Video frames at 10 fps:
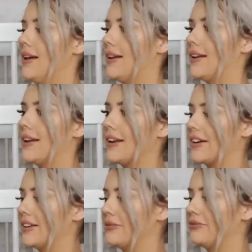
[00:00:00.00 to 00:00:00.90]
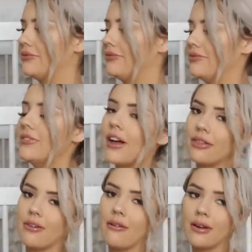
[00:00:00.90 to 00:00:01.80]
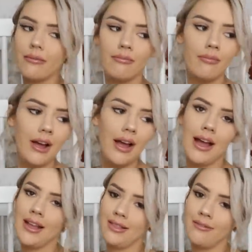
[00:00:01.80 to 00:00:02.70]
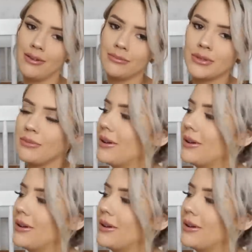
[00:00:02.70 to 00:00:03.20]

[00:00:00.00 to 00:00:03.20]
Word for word: in here. Not throw him. I love him so